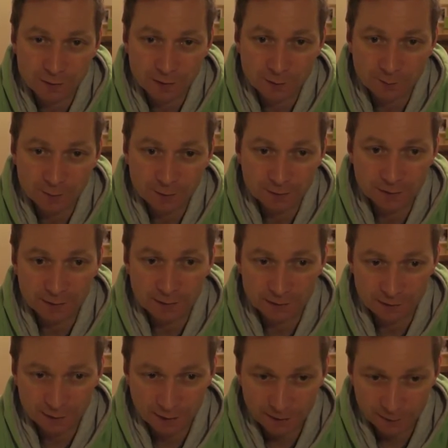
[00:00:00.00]
the dealer's
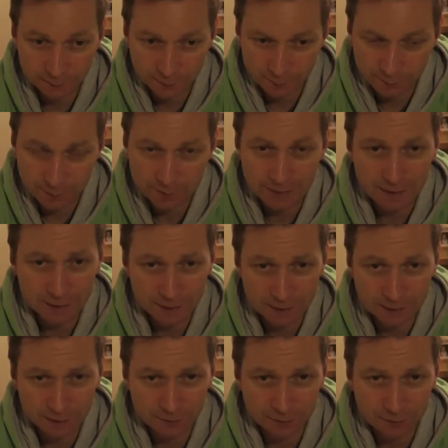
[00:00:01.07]
day. We were selling
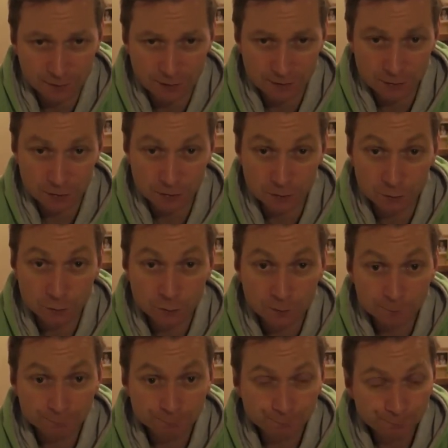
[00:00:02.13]
stuff on our stall.
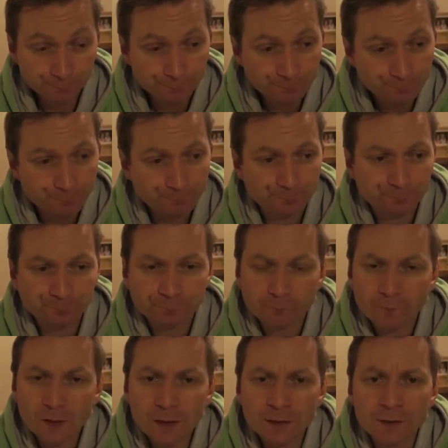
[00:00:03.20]

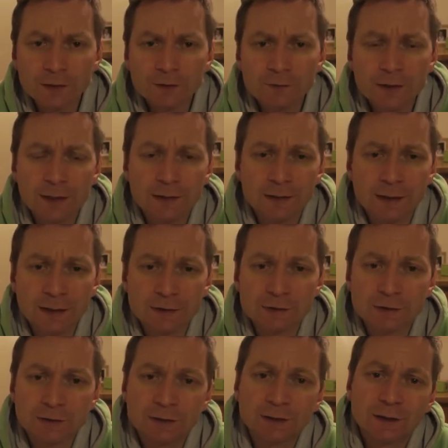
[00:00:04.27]
Kieran had a
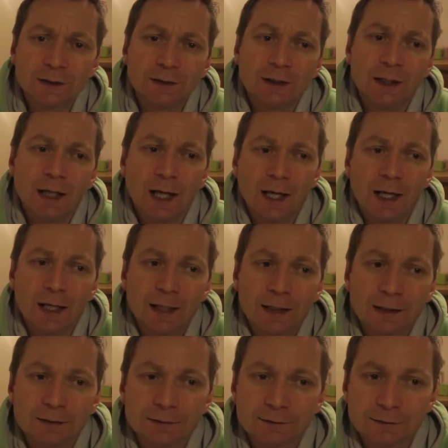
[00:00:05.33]
lecture,
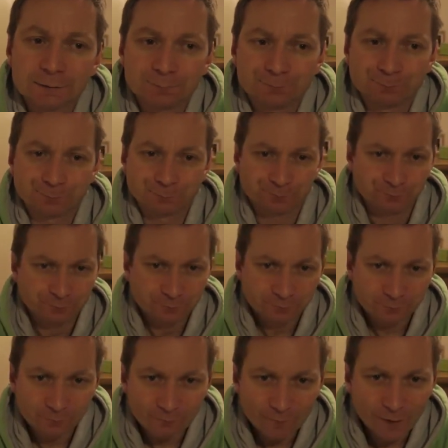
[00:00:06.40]
and
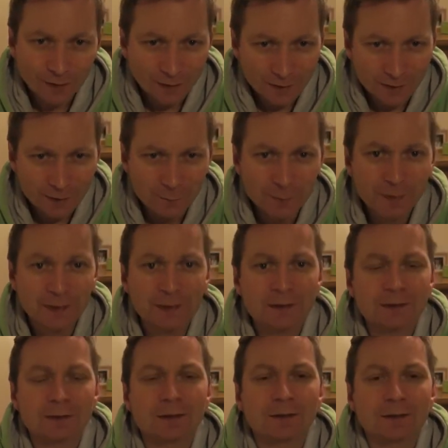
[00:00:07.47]
in a bit
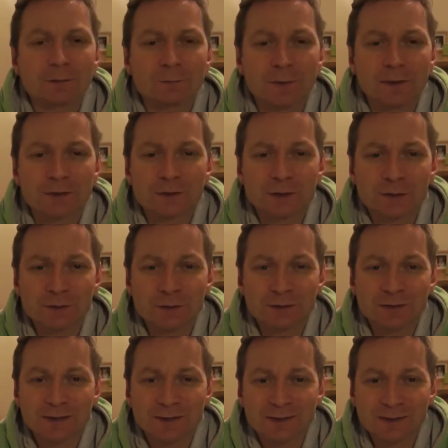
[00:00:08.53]
I may show you
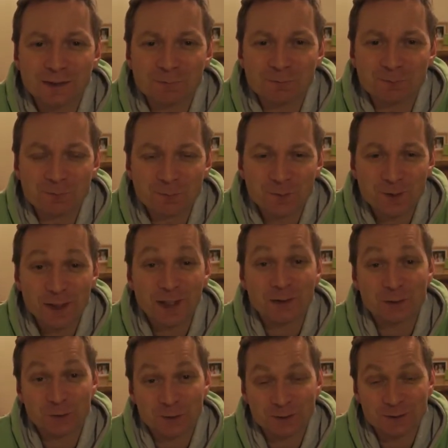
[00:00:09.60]
the
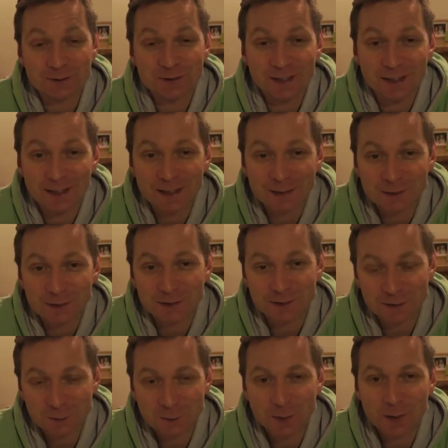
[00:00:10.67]
entrance to that lecture, because I
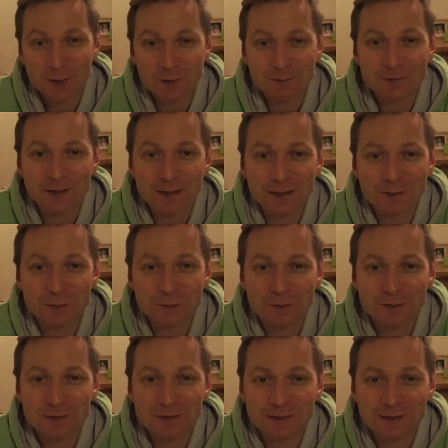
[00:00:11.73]
was part of that
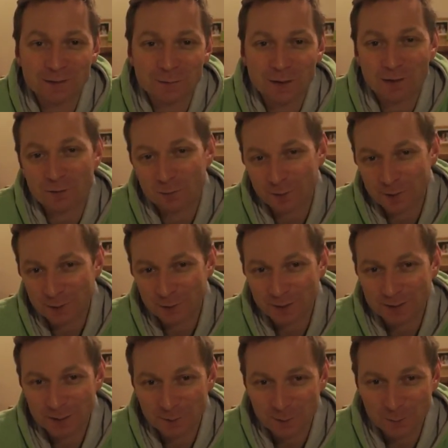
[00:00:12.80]
entrance where everybody dressed
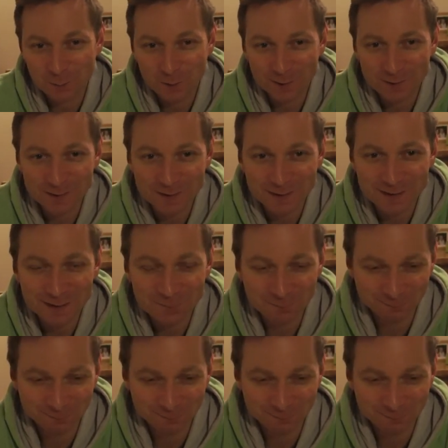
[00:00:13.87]
up in onesies.